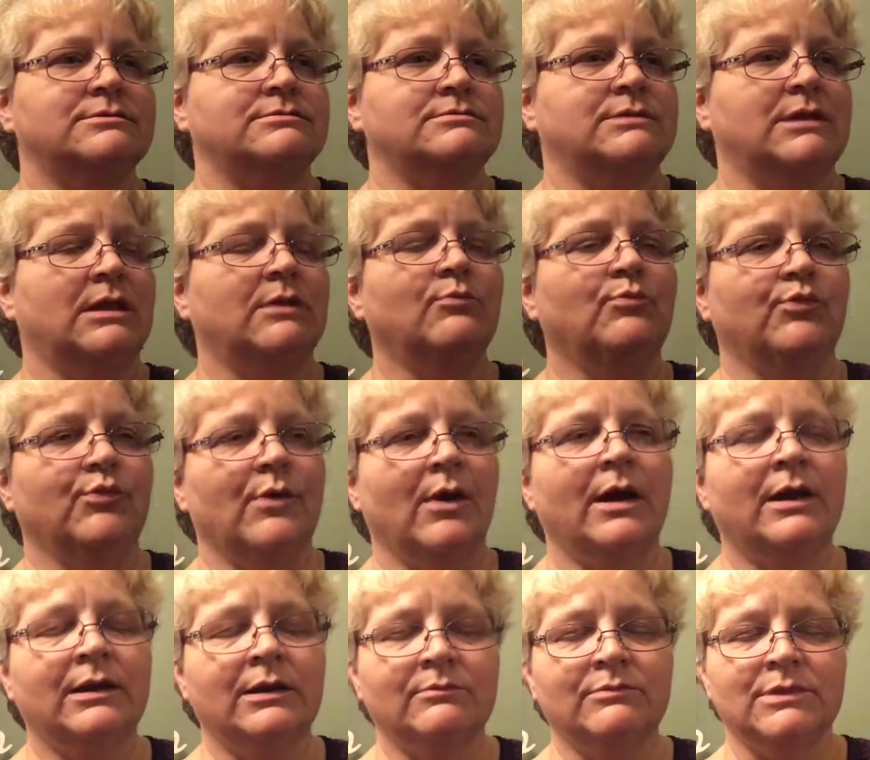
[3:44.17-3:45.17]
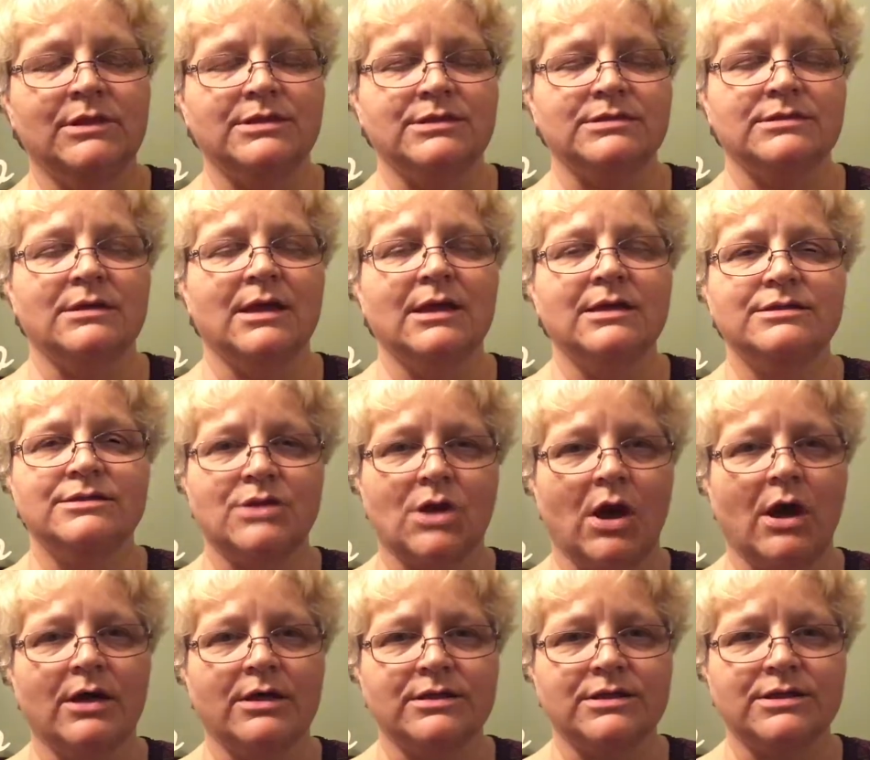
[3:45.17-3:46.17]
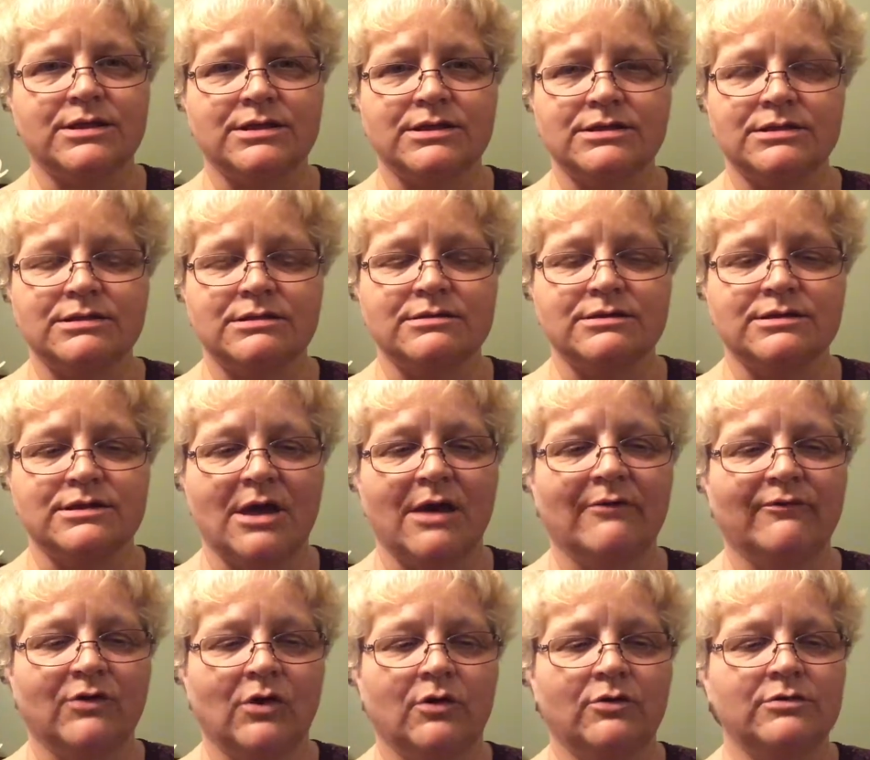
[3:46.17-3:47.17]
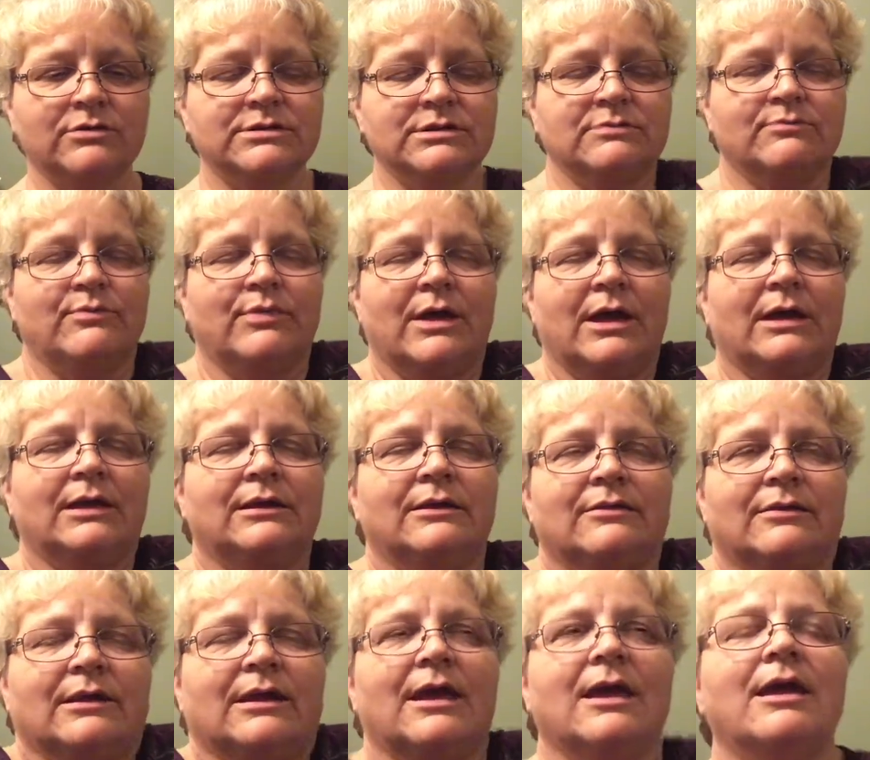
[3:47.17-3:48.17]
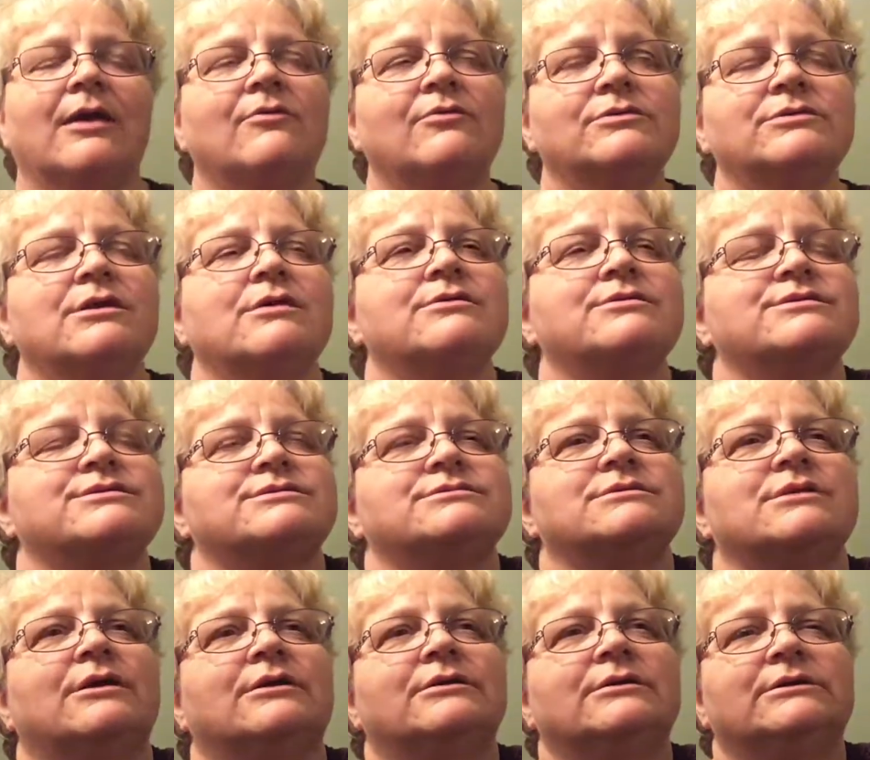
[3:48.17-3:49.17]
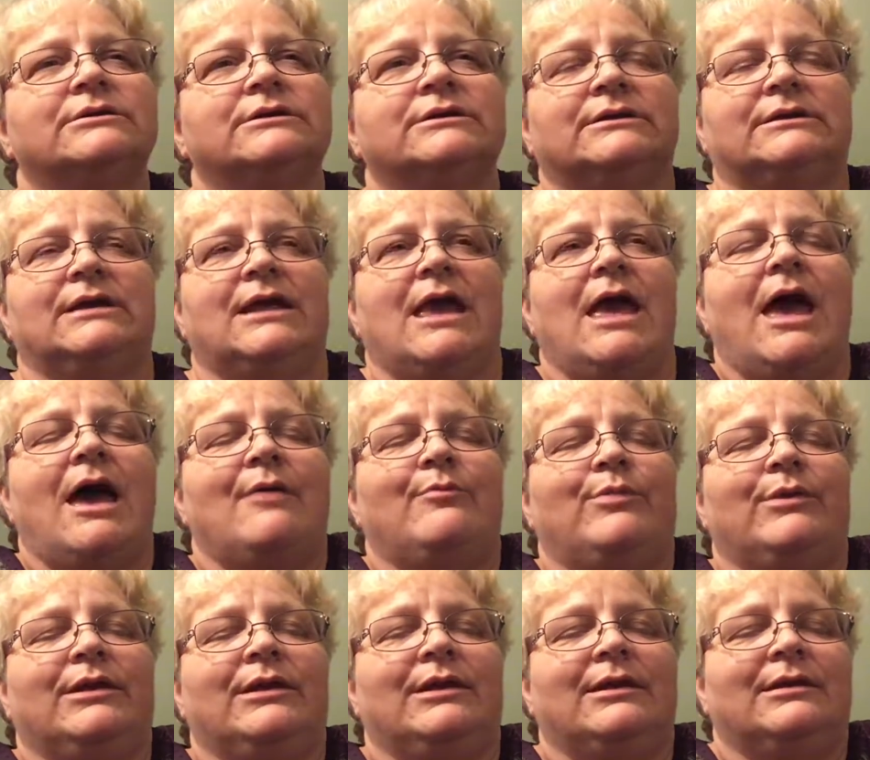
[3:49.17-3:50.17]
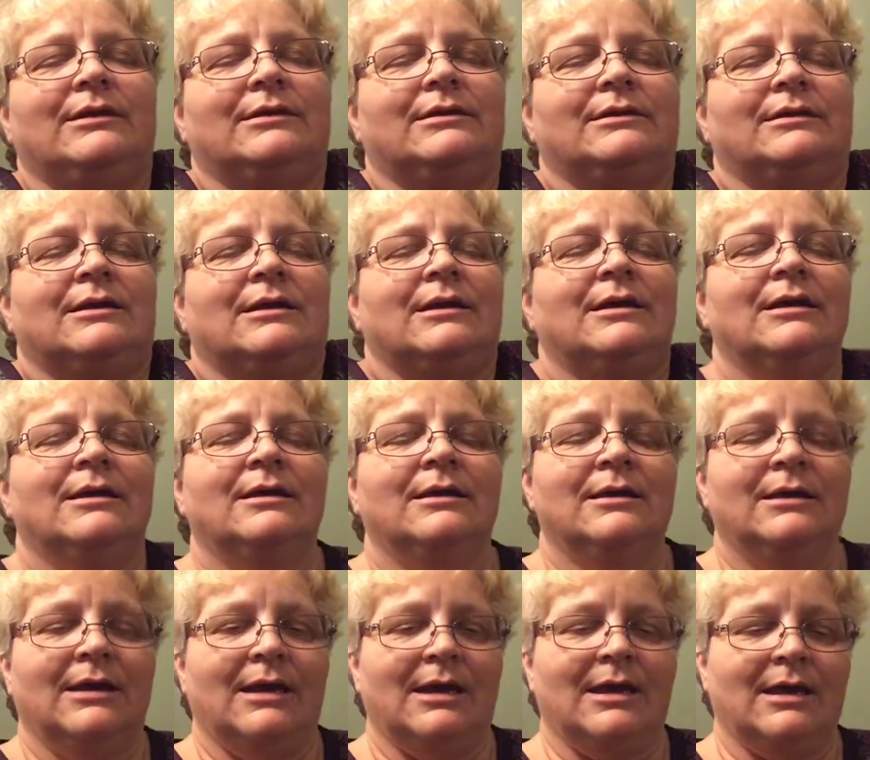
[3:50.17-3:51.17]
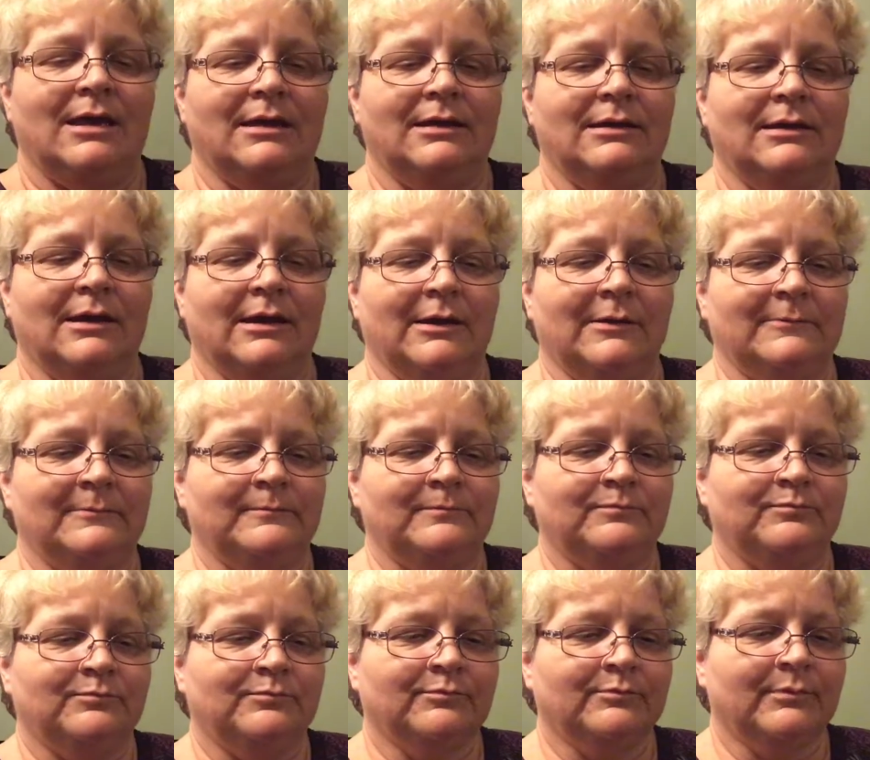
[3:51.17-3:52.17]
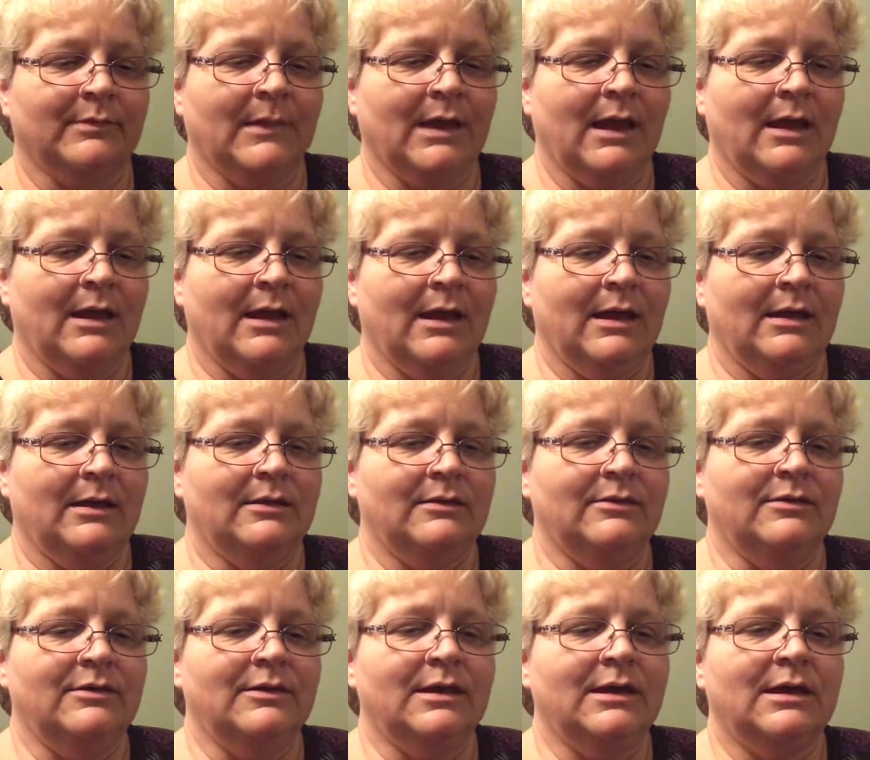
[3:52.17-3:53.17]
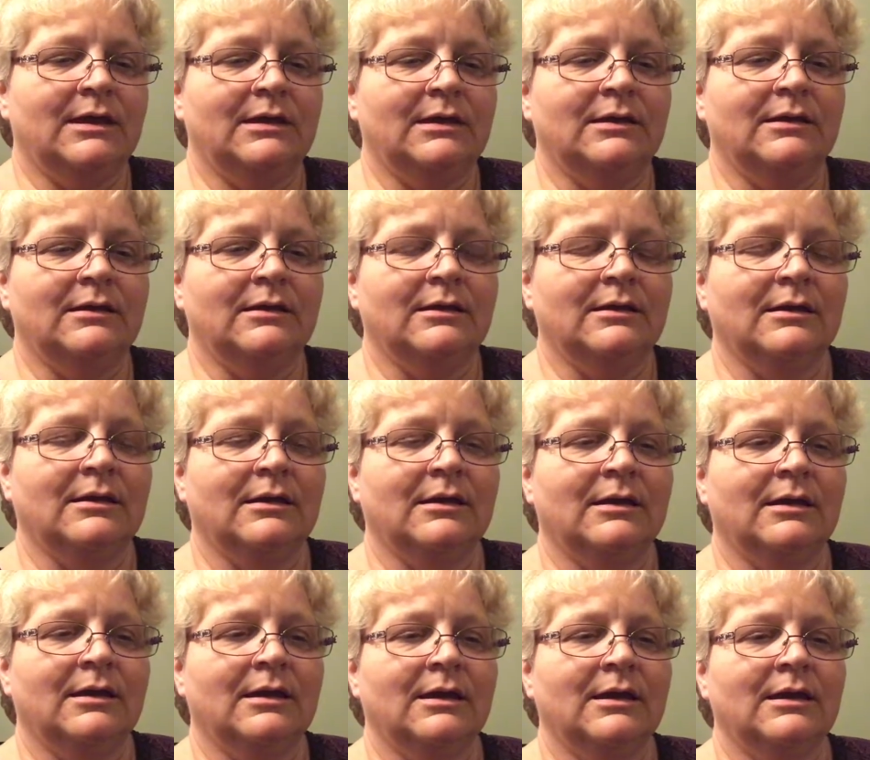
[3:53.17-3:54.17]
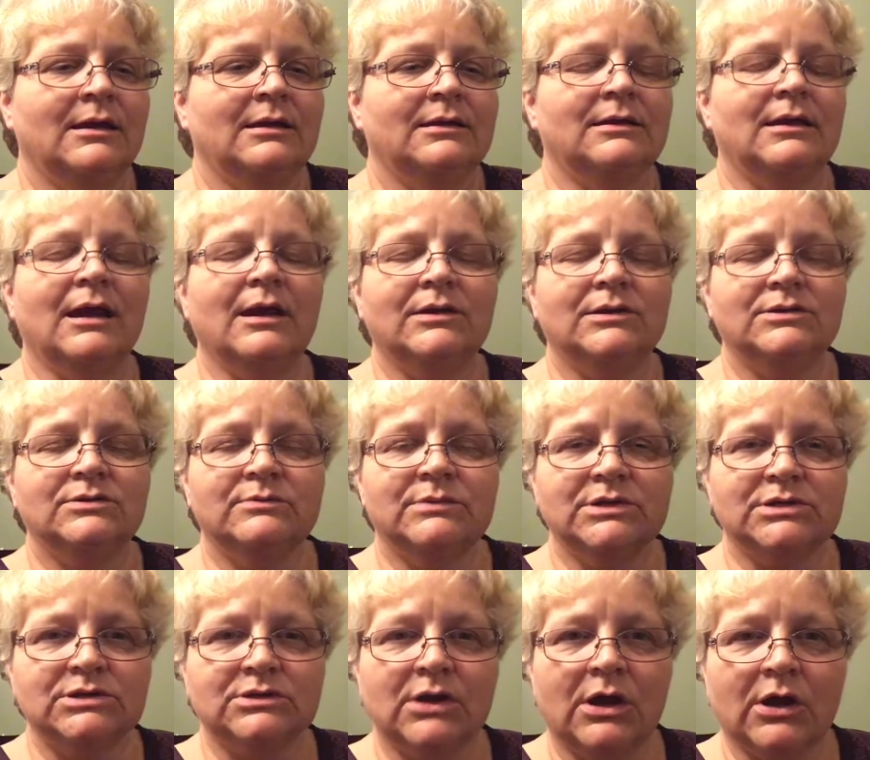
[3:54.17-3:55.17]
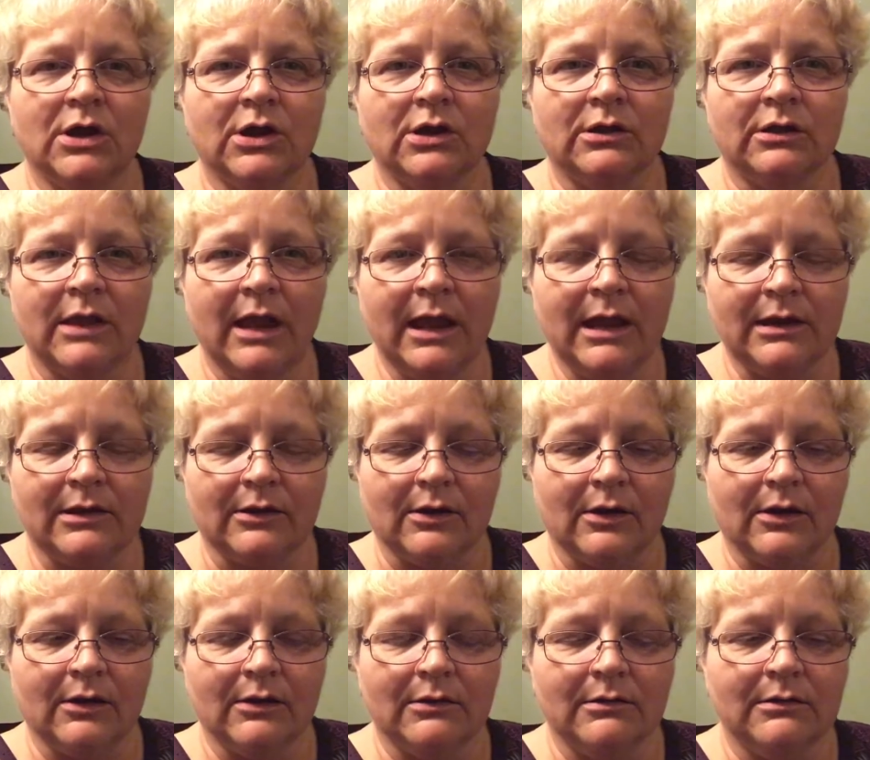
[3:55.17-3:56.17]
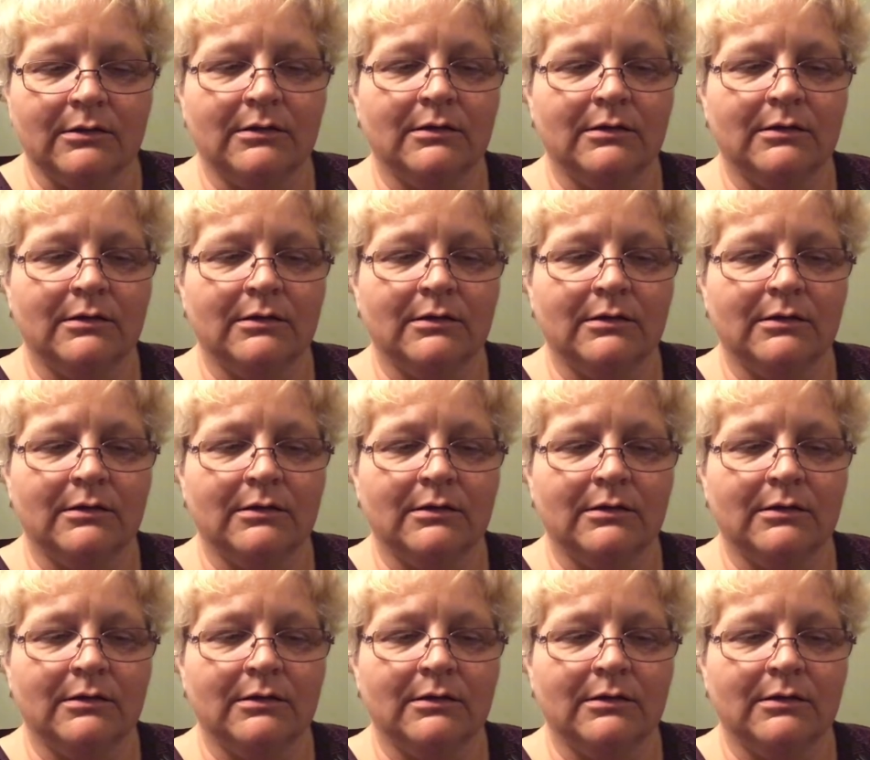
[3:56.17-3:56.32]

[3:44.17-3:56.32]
he brought him this nice, cost soft, cozy bed, and the cat was all snuggled and happy. And, and um, then, not too much longer later,